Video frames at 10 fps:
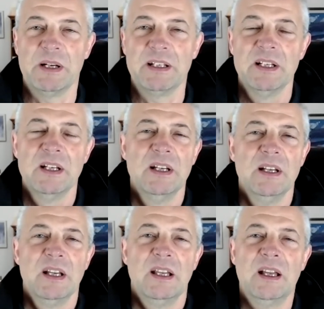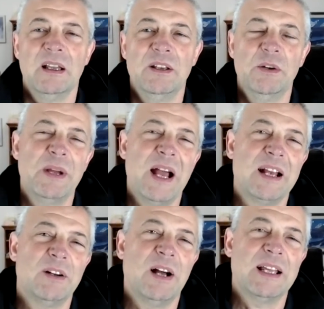But you know, we I
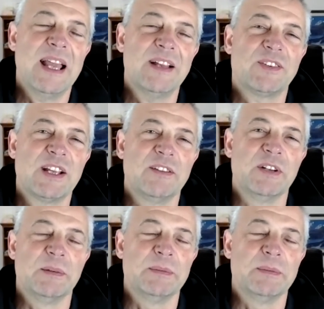don't I can't think of uh,